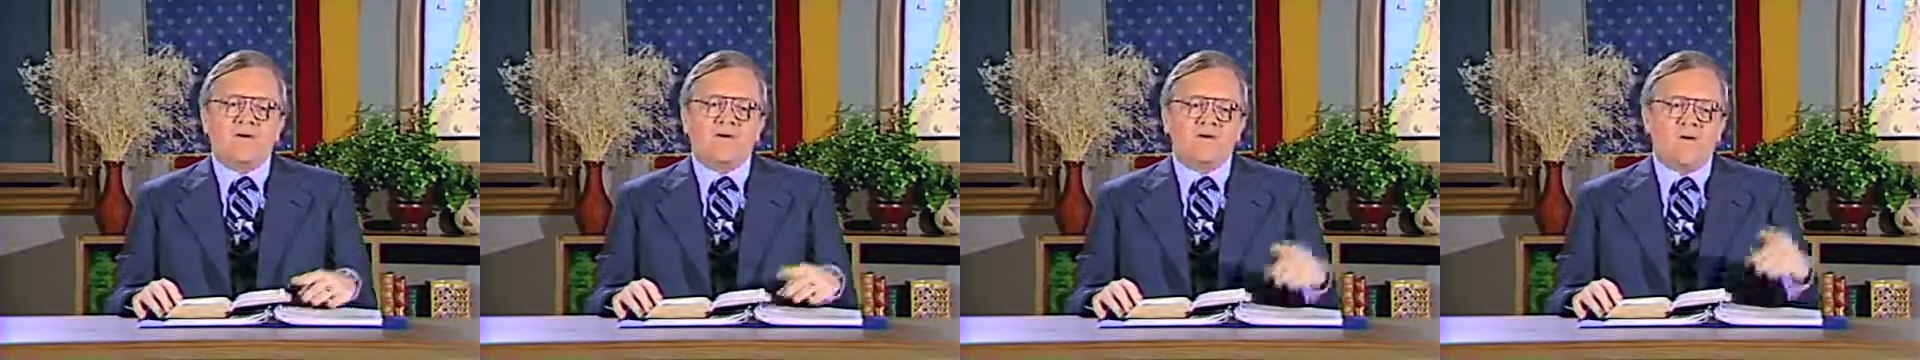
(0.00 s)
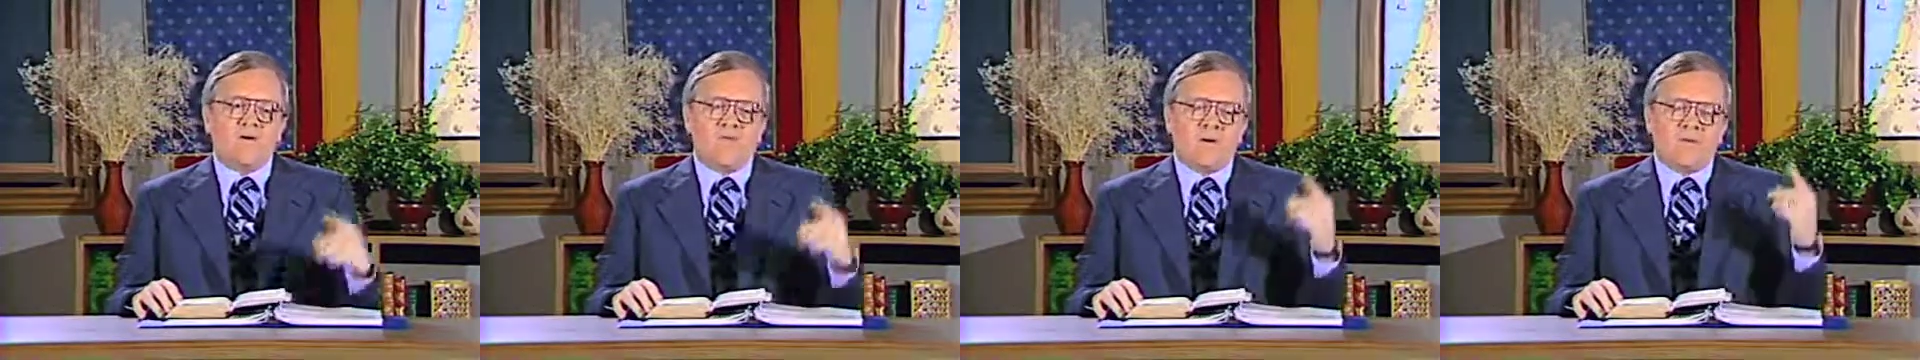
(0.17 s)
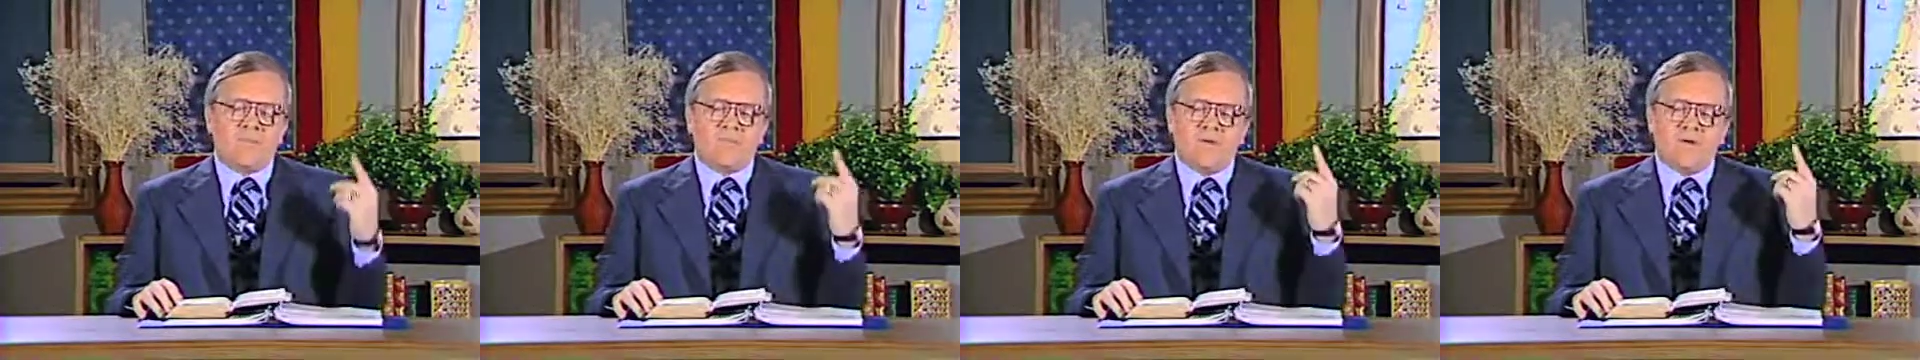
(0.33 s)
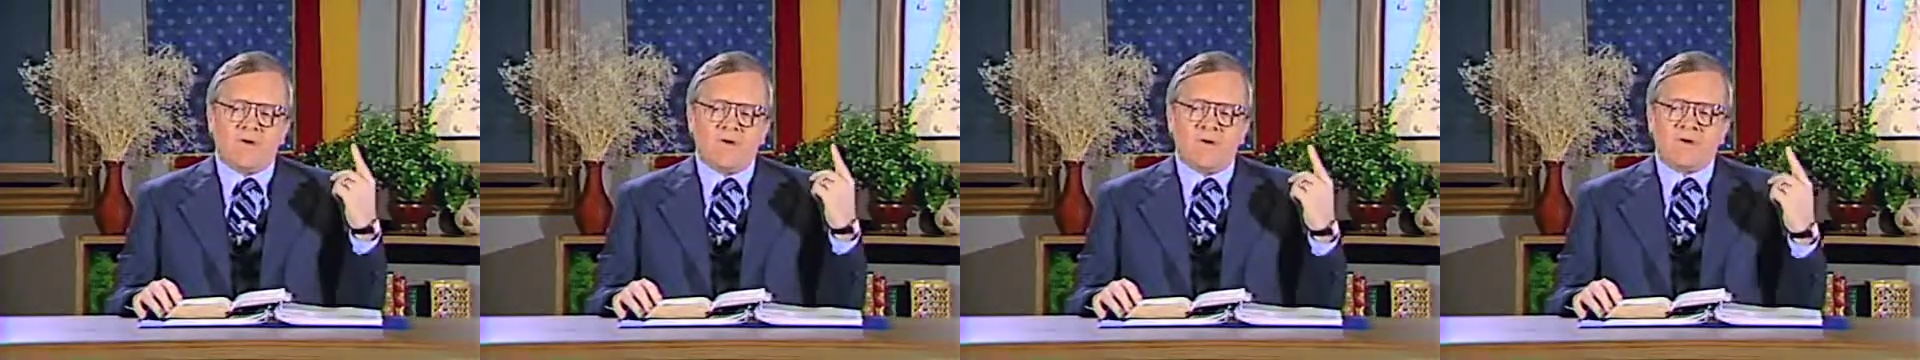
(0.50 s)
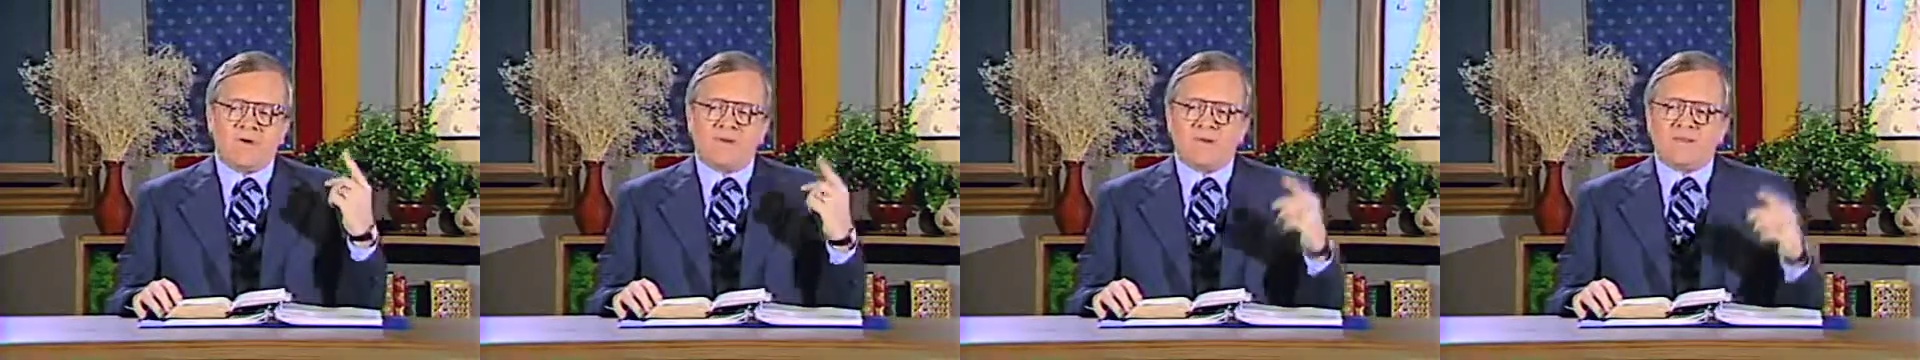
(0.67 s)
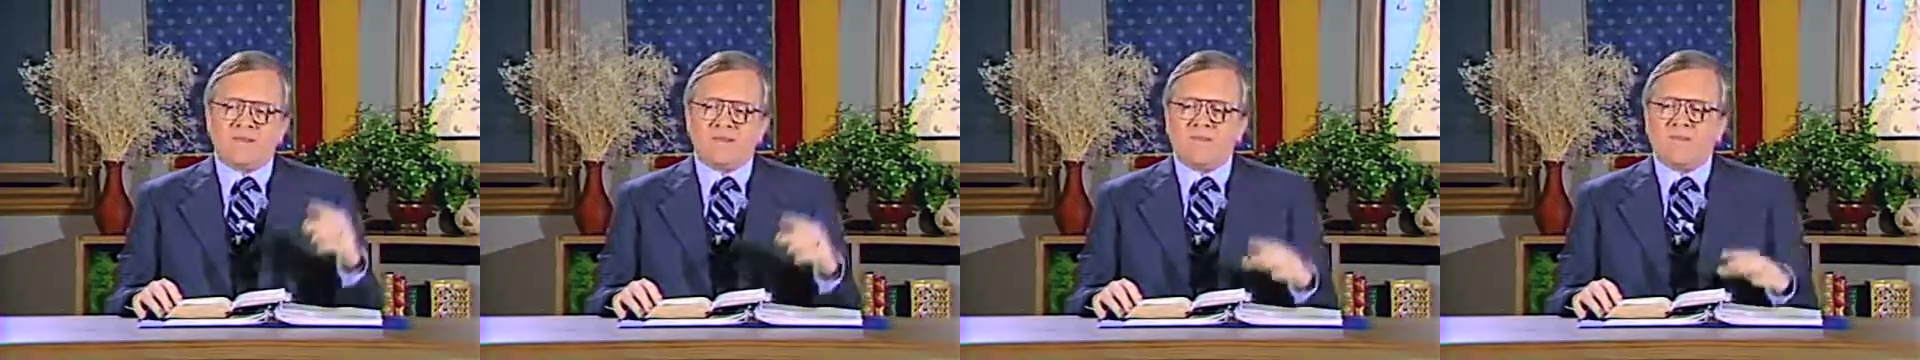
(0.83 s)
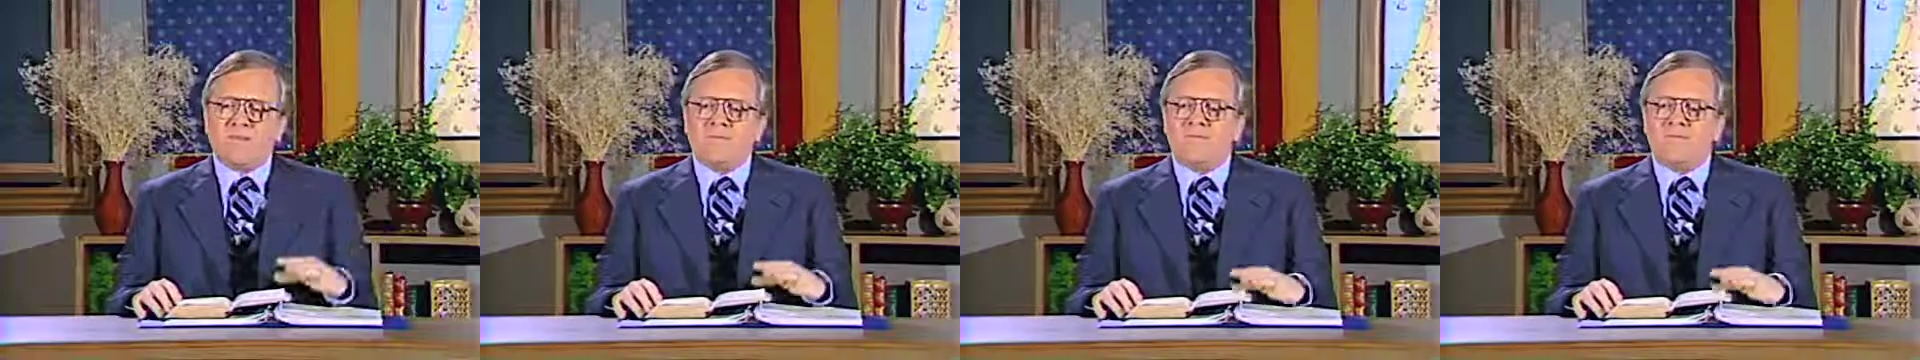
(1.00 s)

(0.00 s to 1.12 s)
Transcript: go up there and get